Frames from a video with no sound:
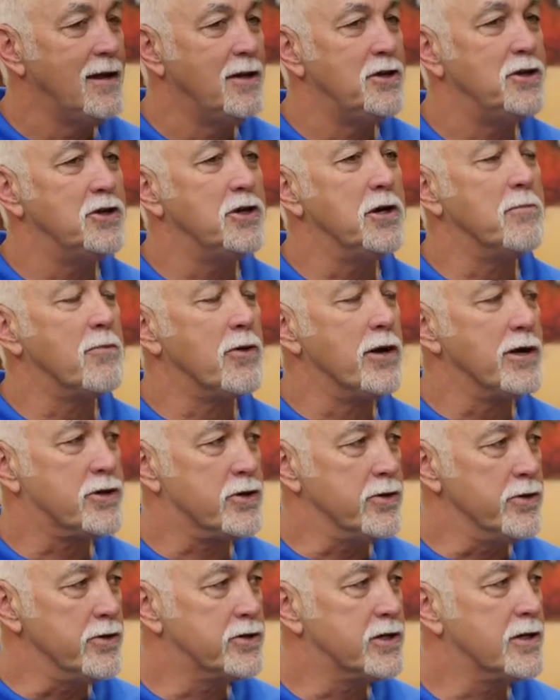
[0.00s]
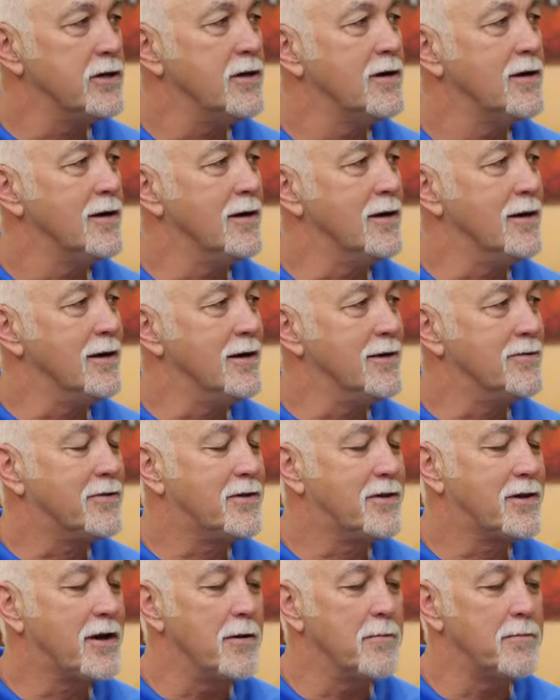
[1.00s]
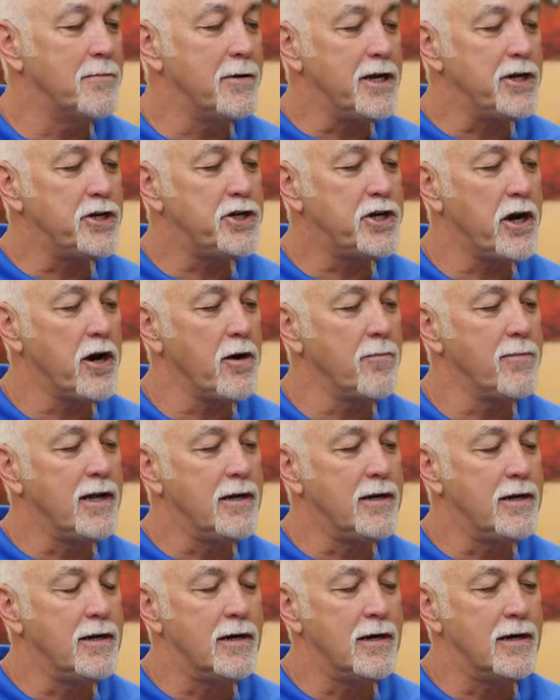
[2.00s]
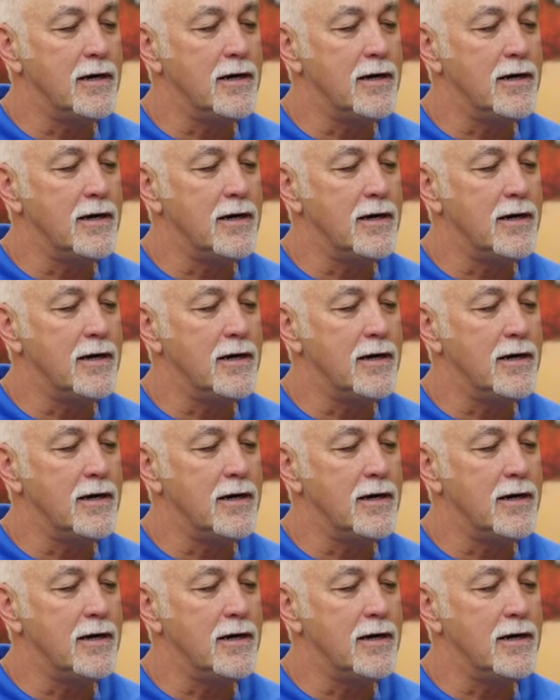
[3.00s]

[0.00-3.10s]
Jim Richards, company chairman,